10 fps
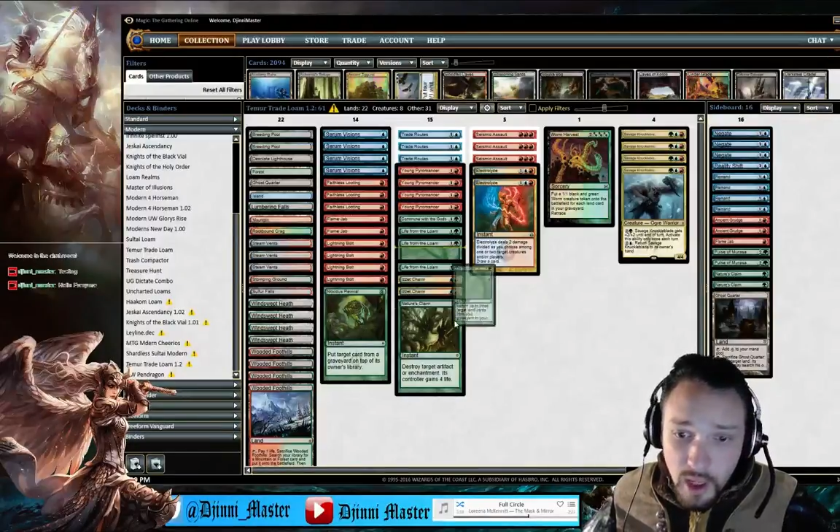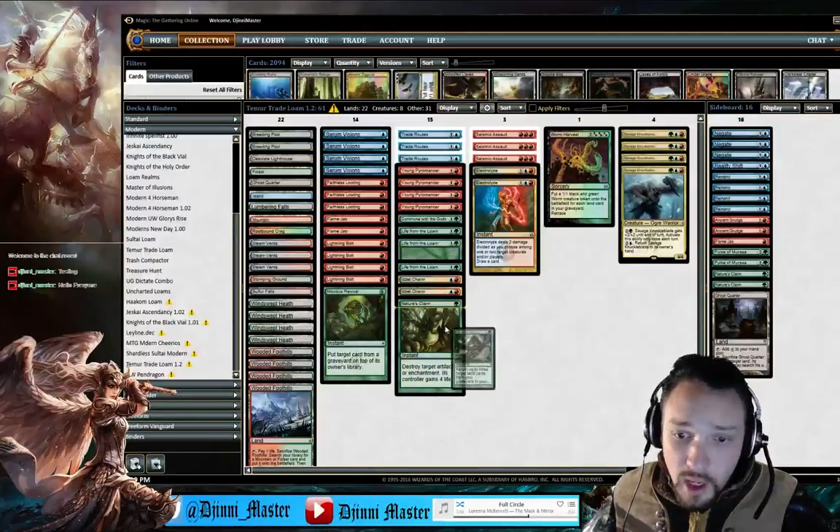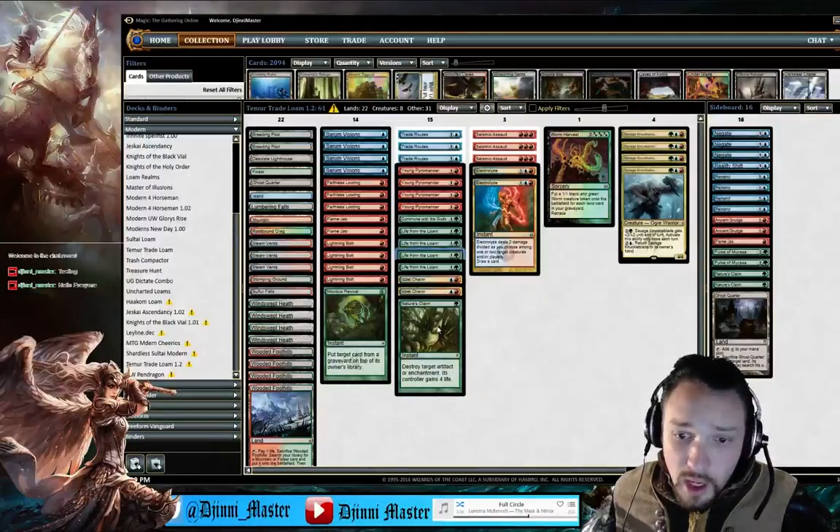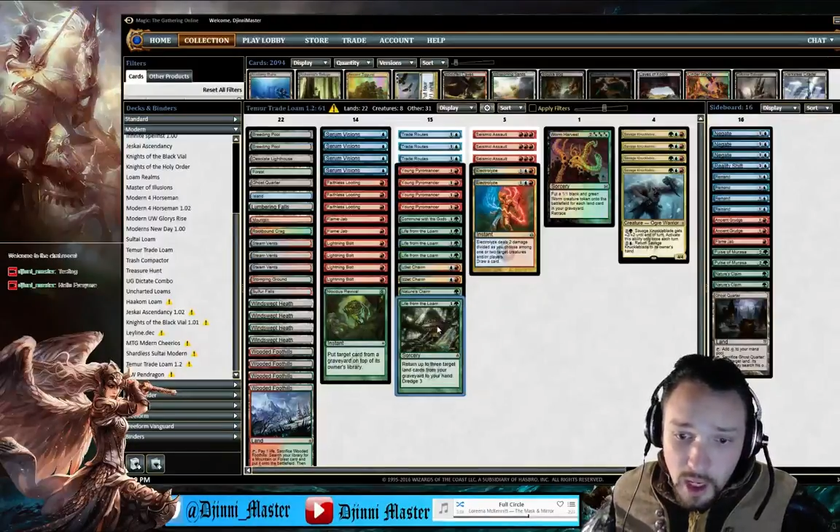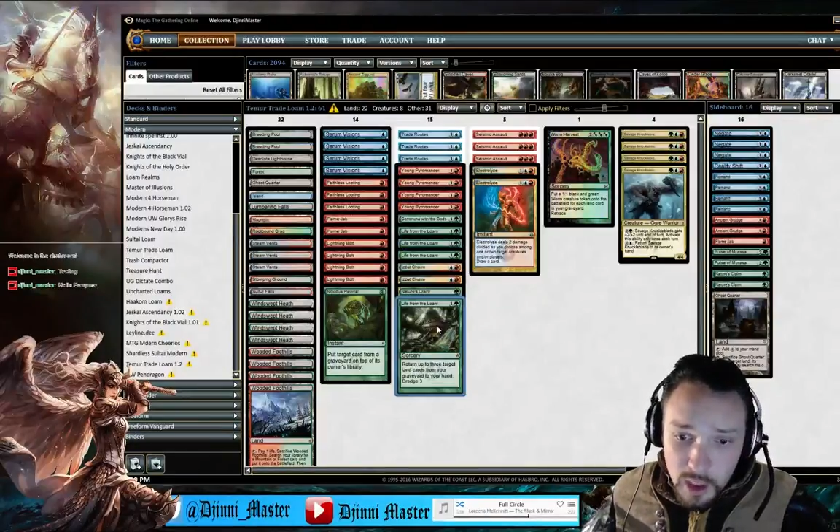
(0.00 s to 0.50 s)

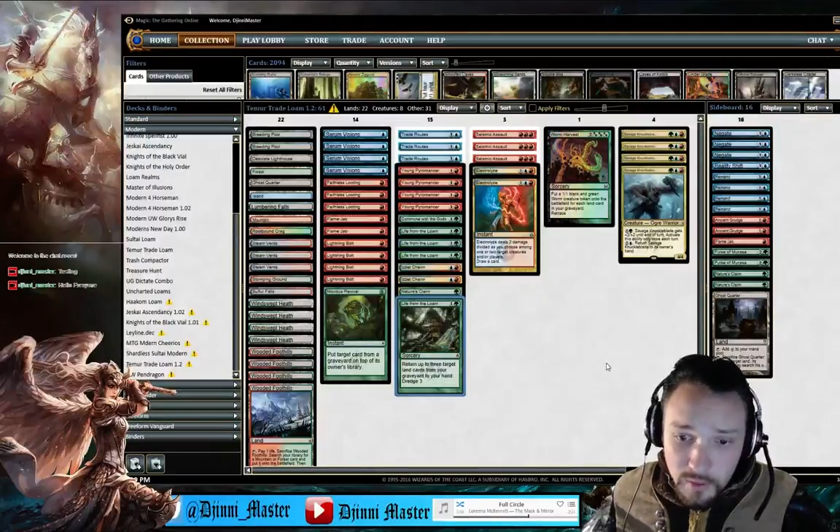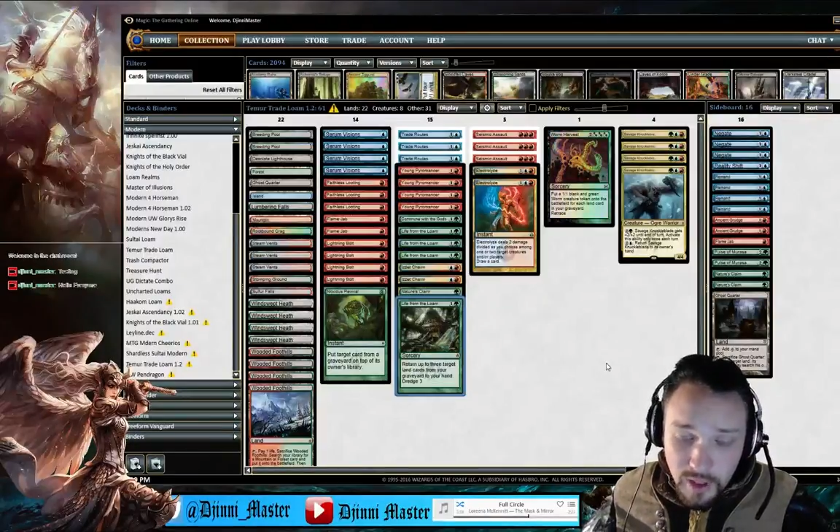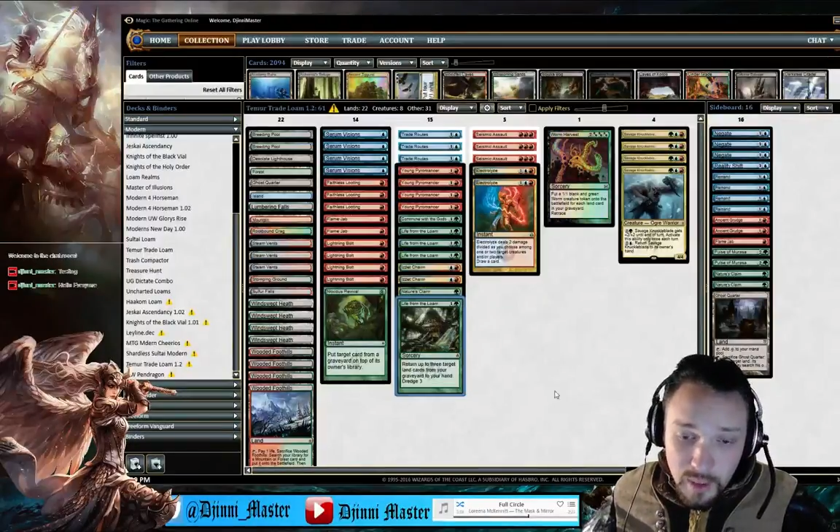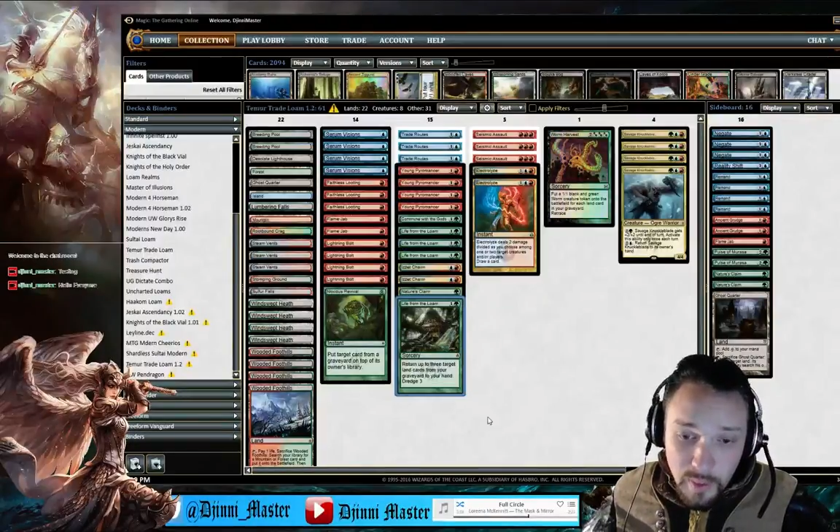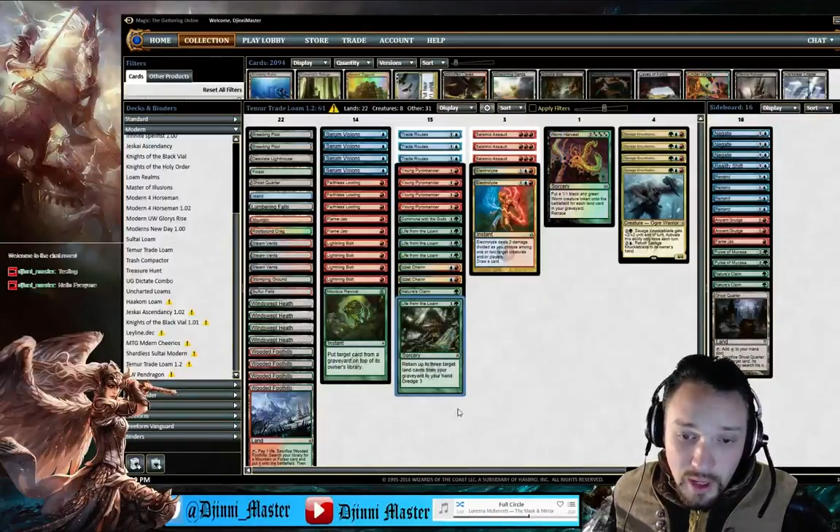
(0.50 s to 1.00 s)
Also
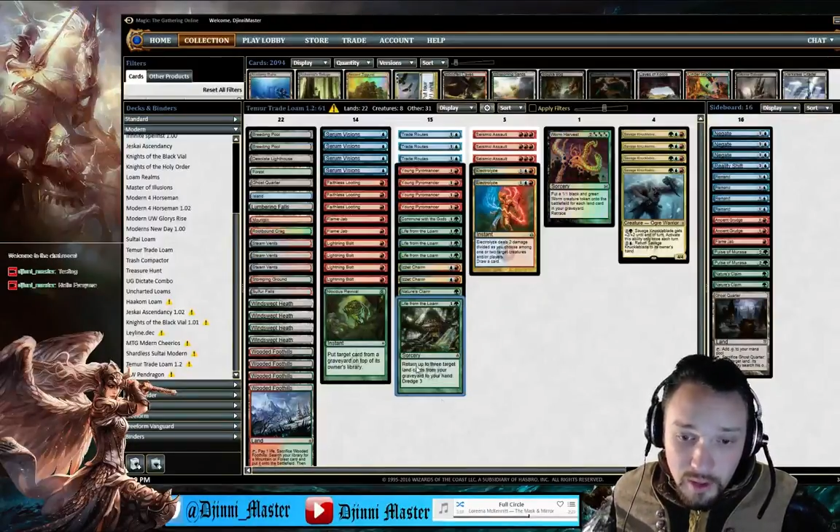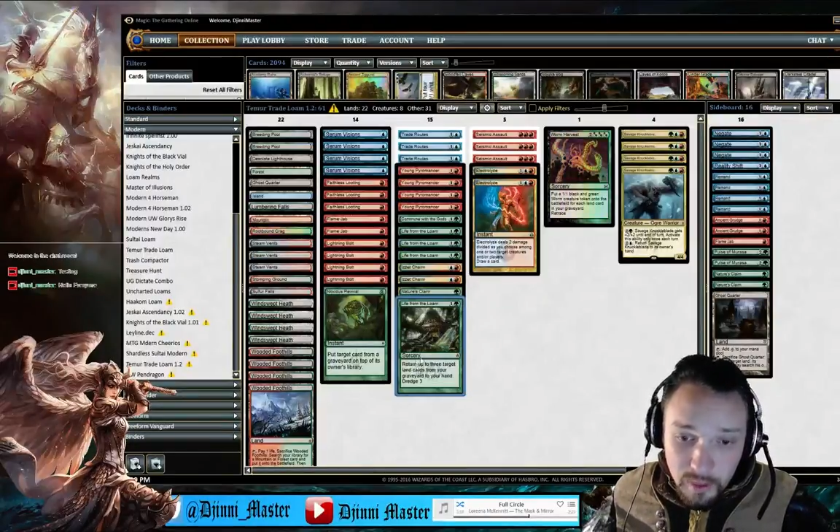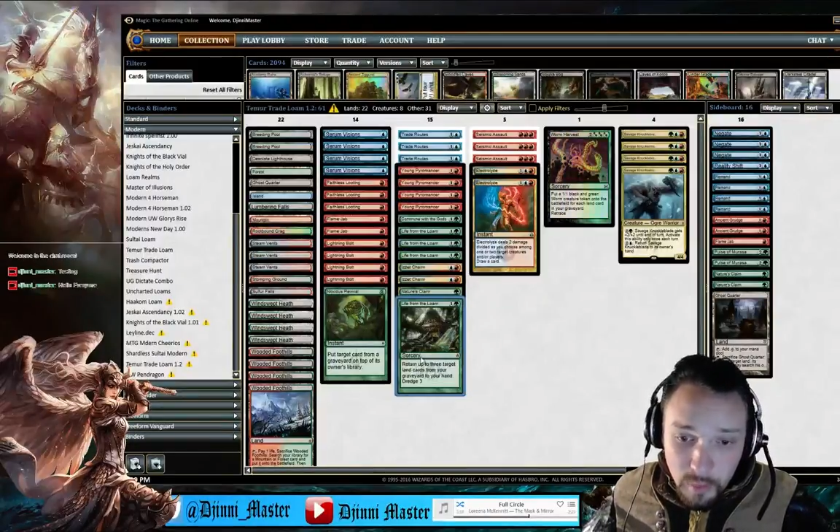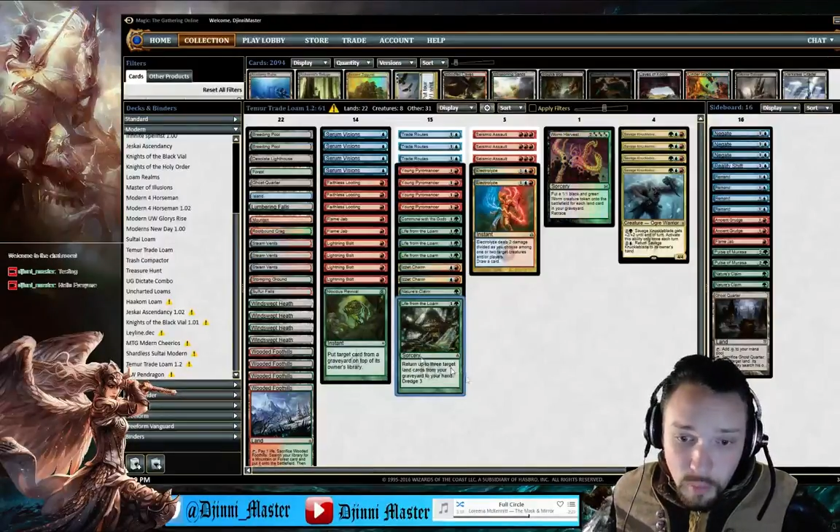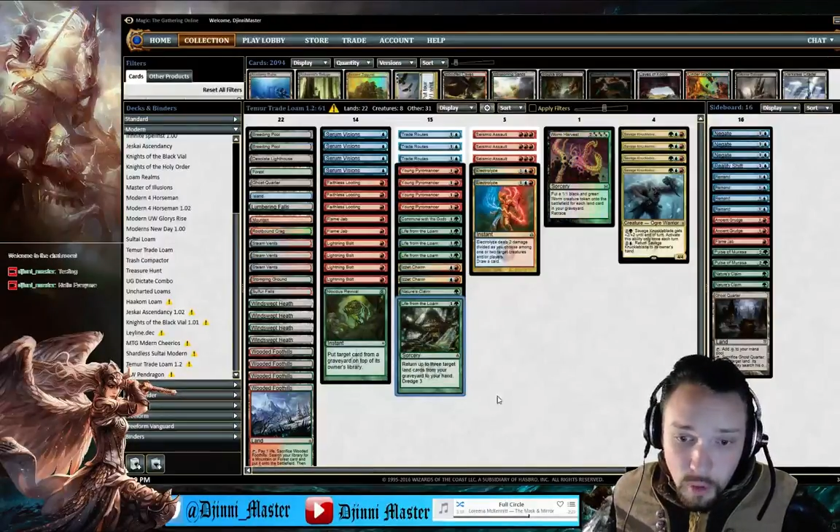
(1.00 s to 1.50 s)
got the
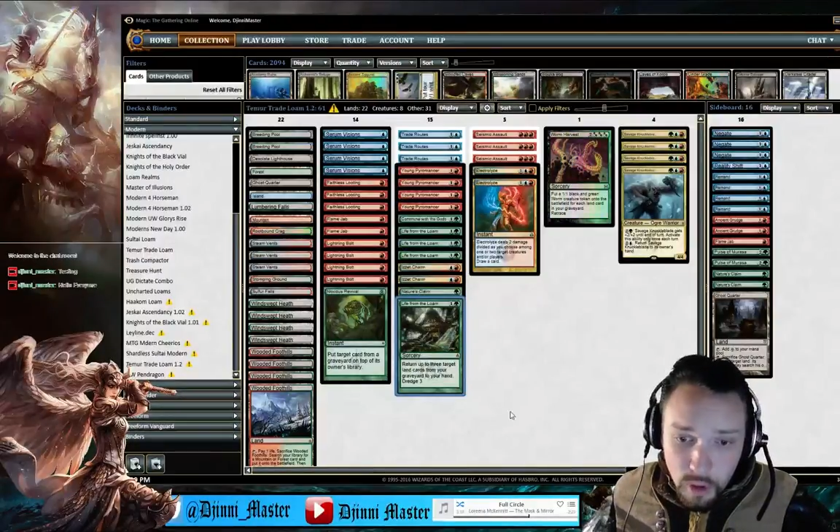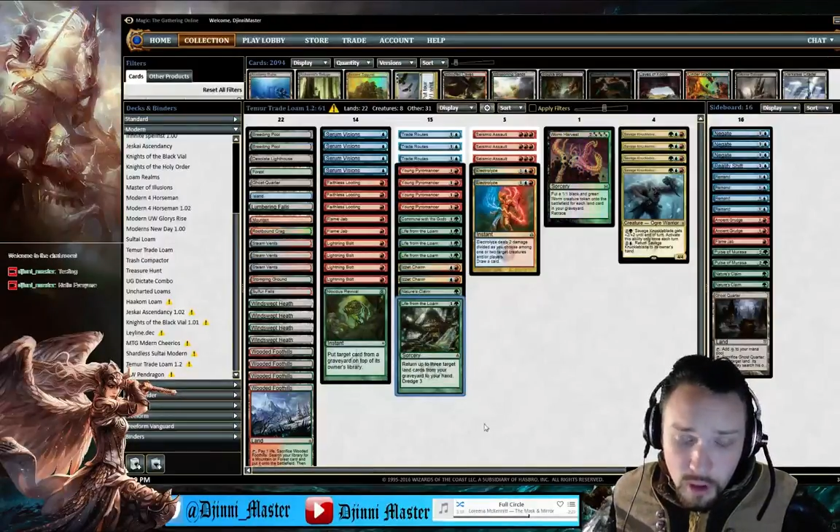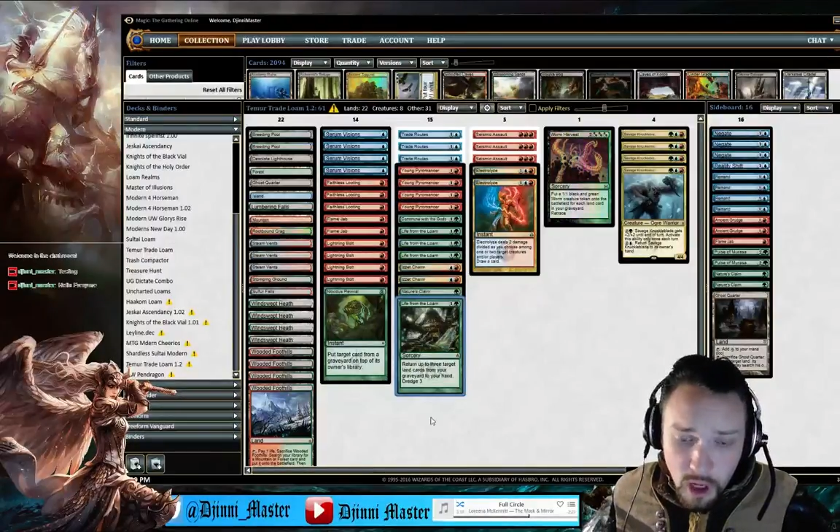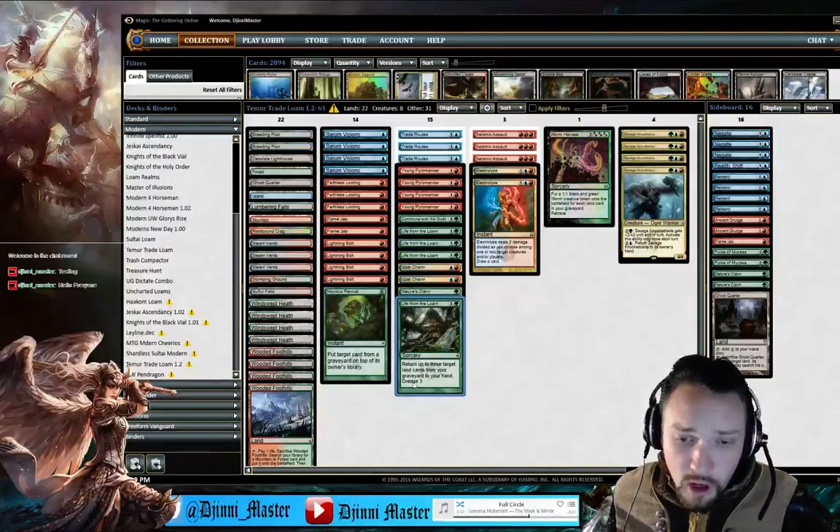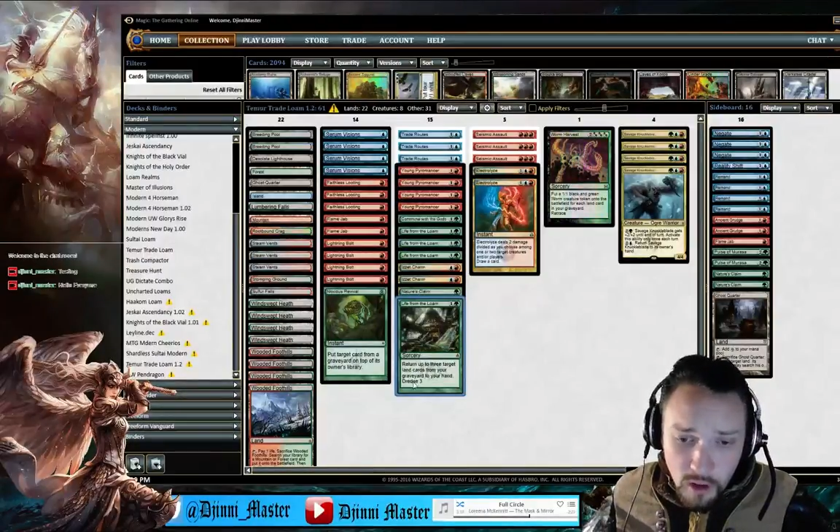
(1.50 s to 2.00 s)
main
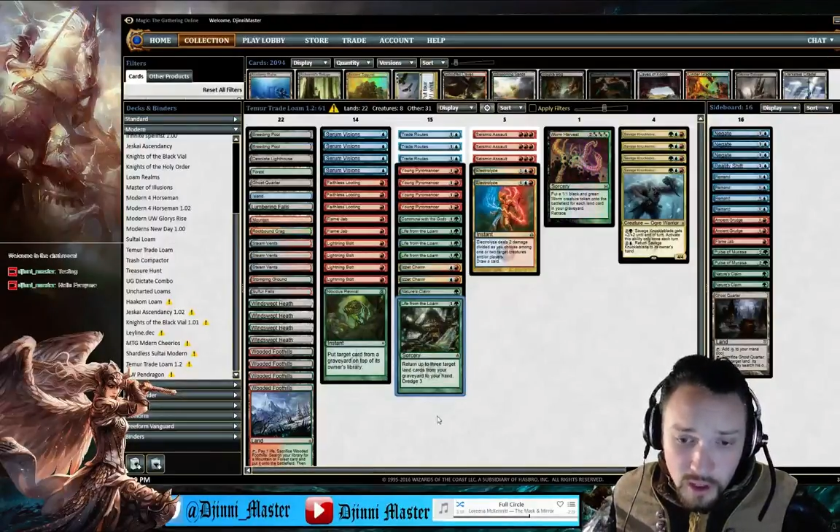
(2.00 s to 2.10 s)
card